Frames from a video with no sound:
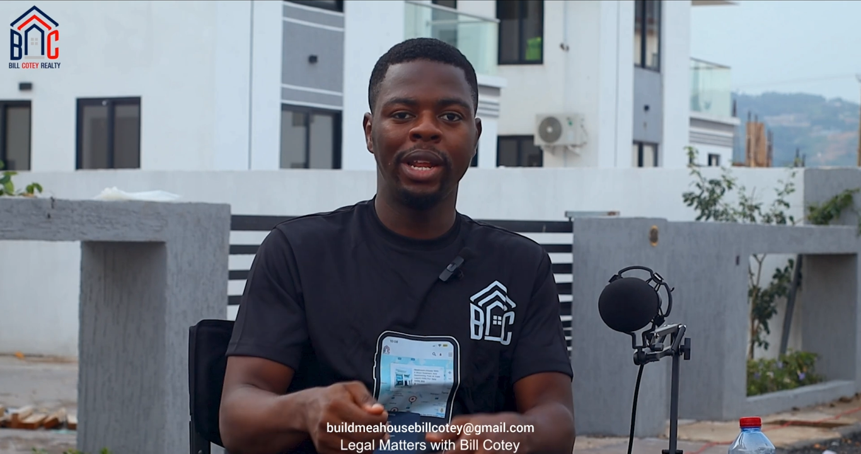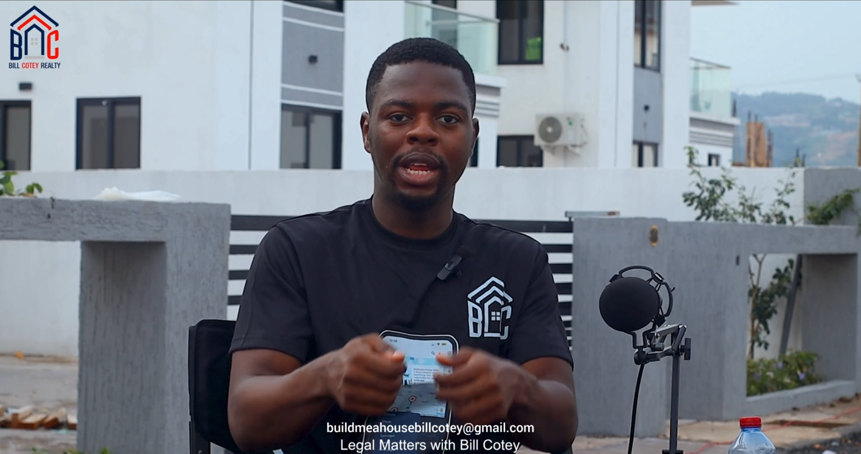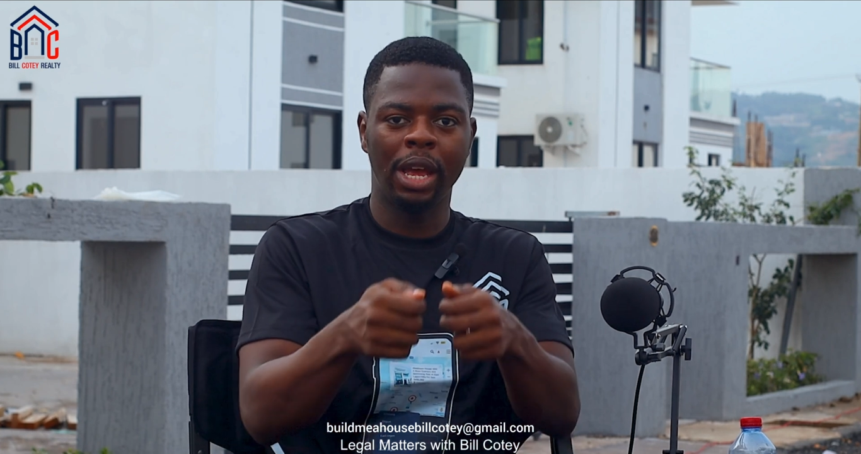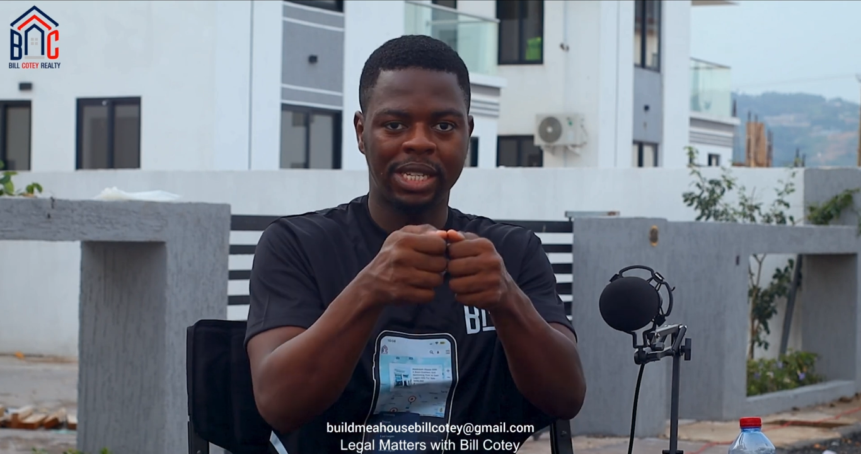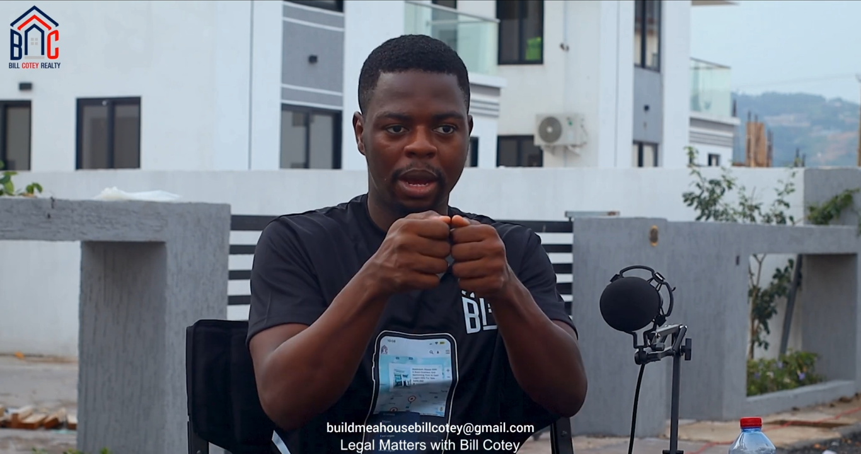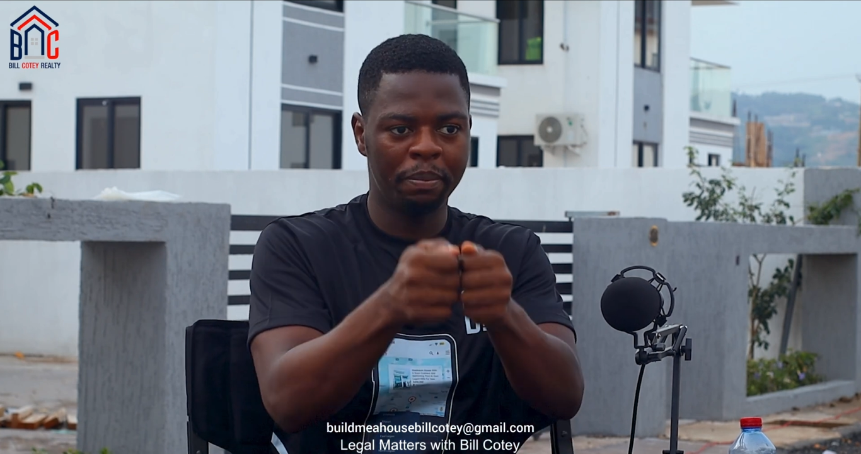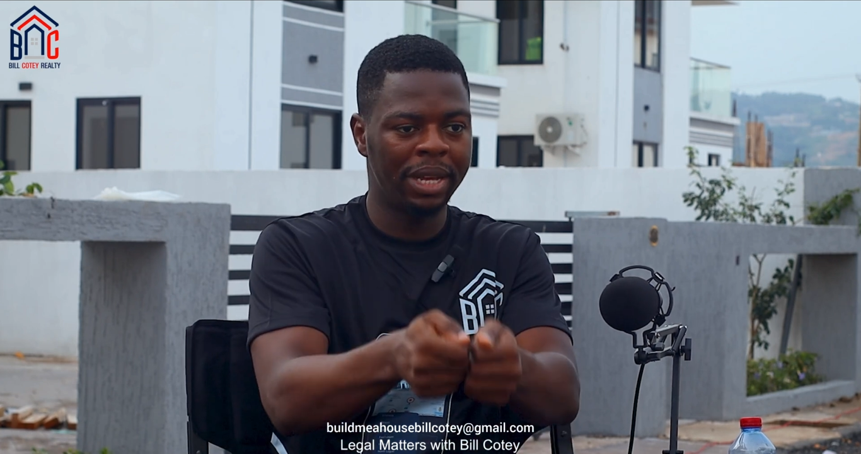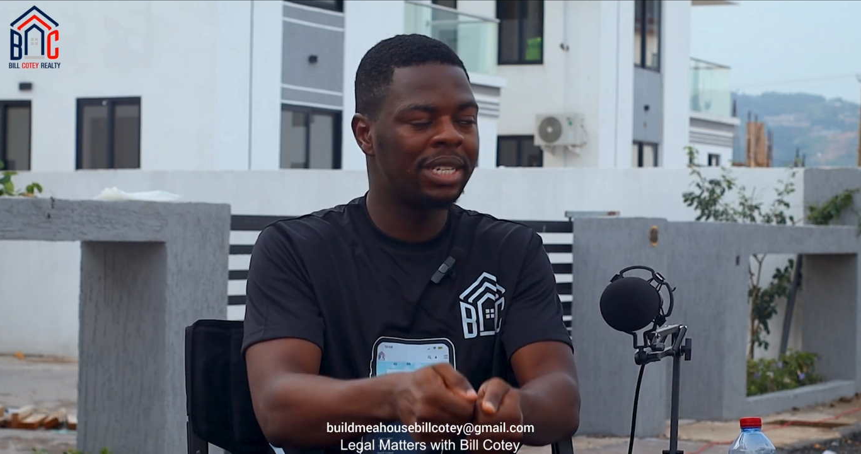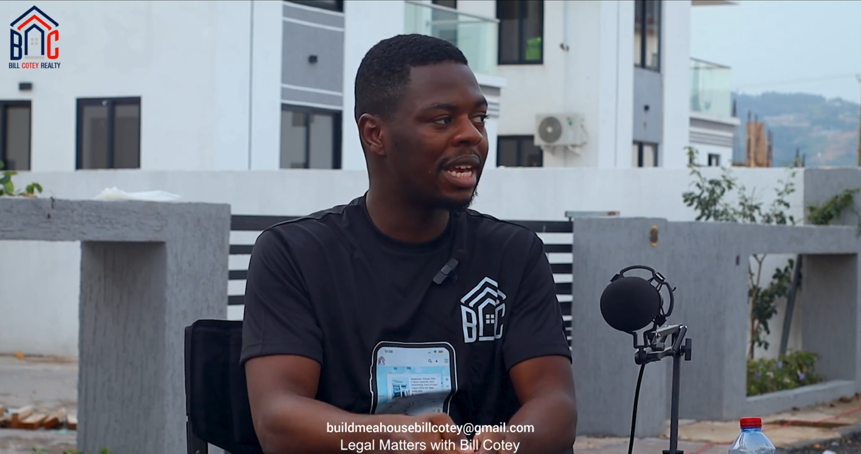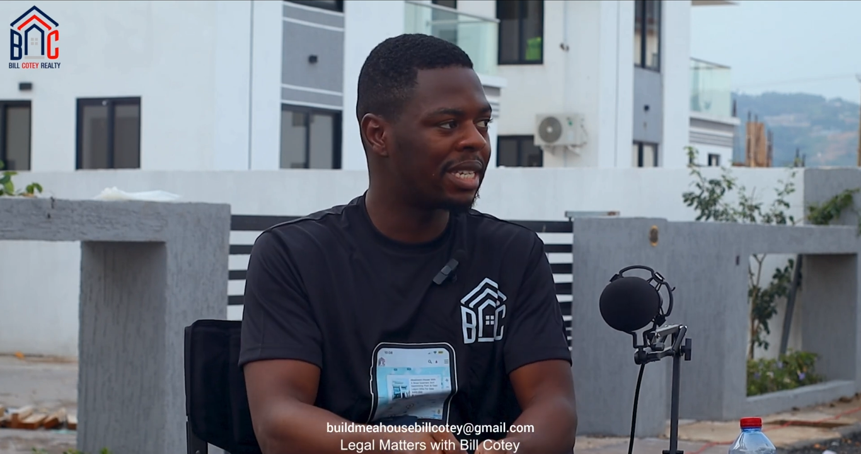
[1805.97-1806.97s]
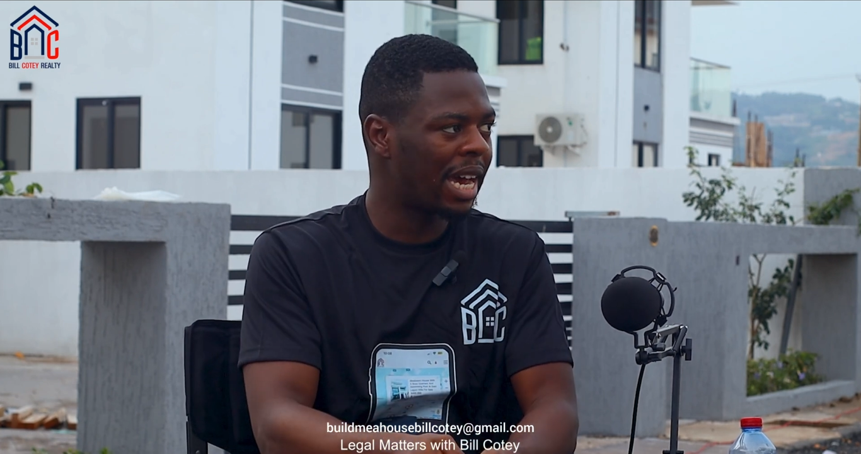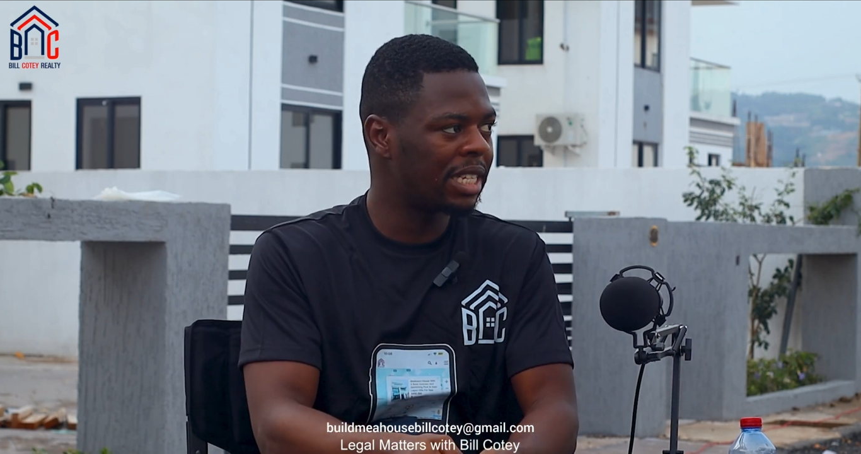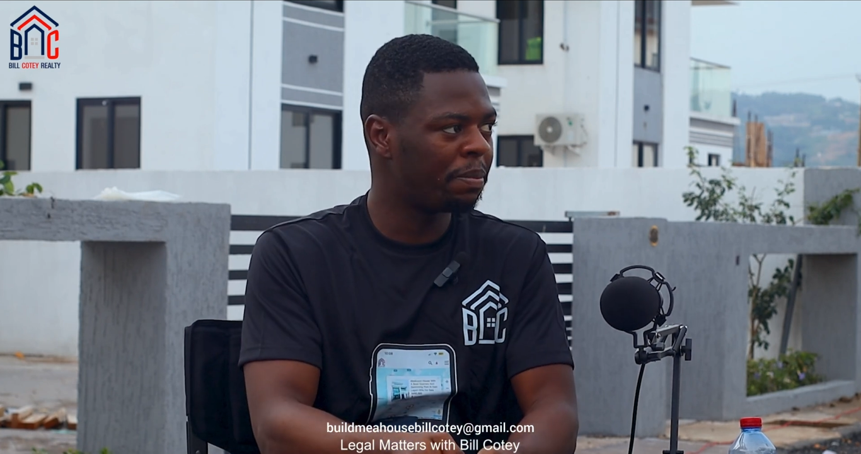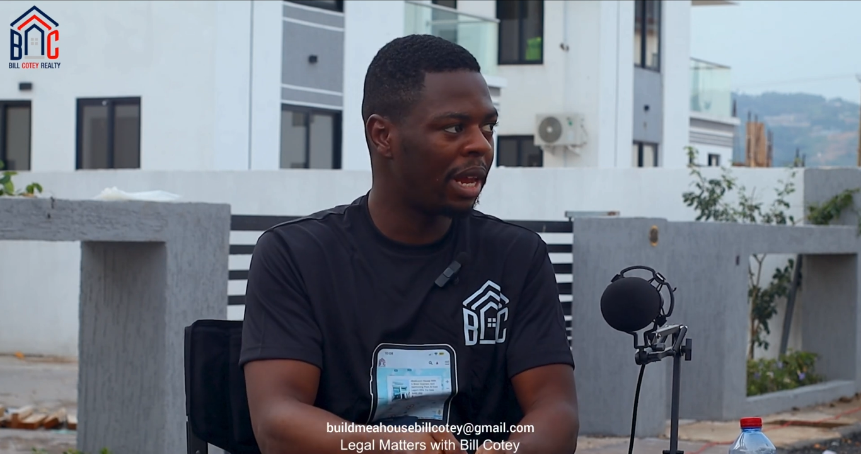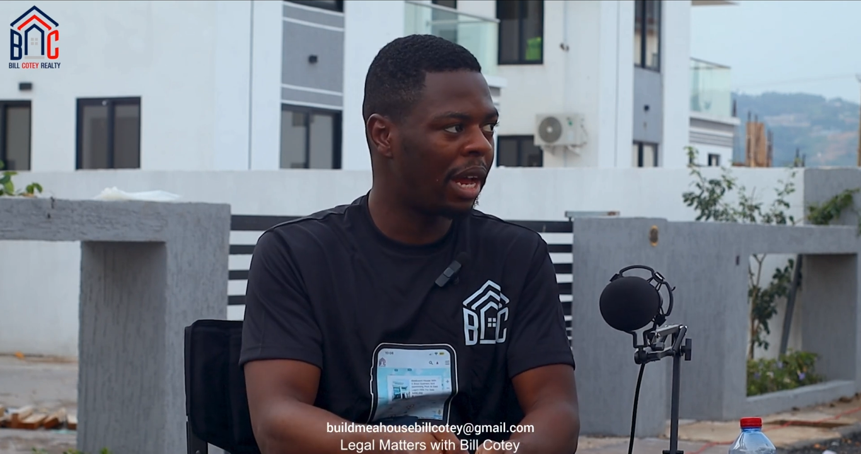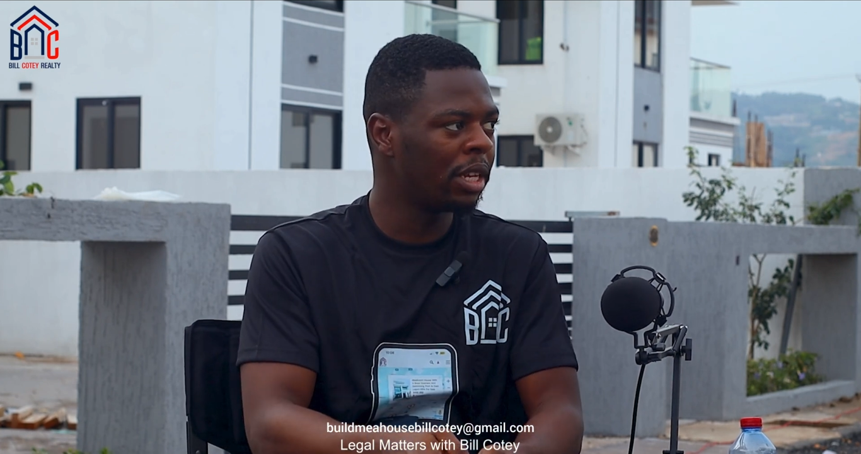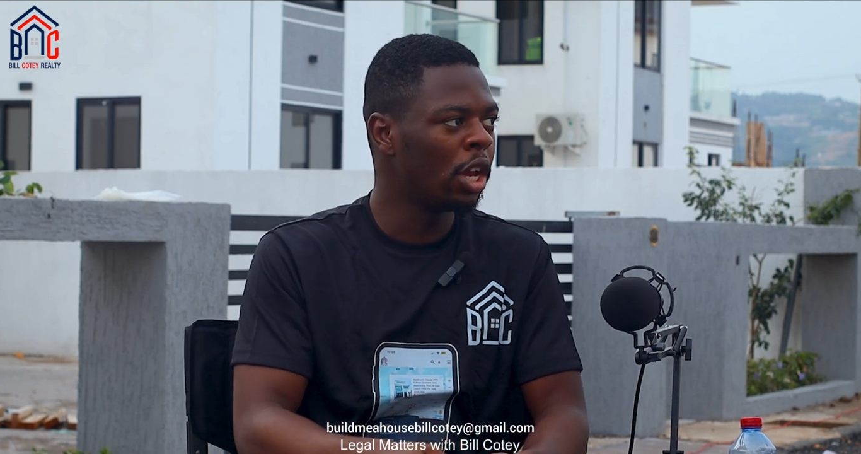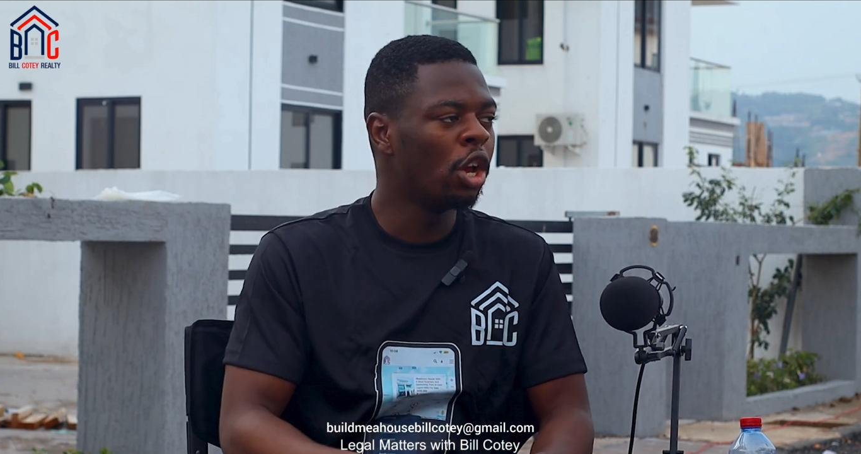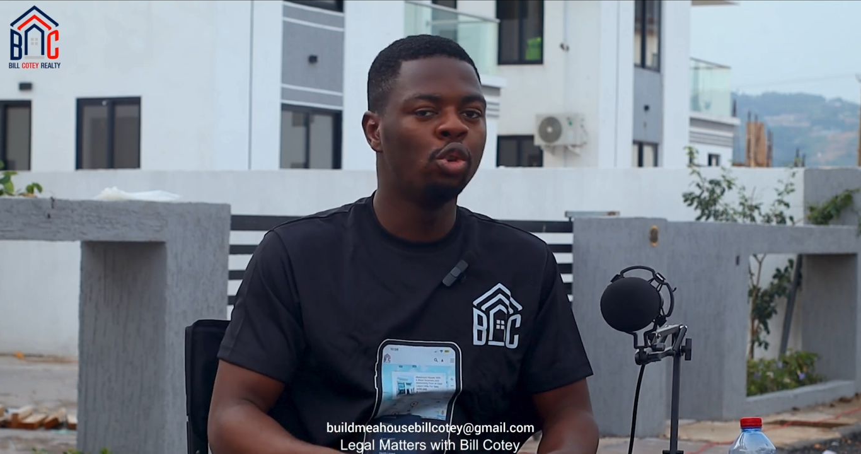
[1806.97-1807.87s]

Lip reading: When they submit the site plan,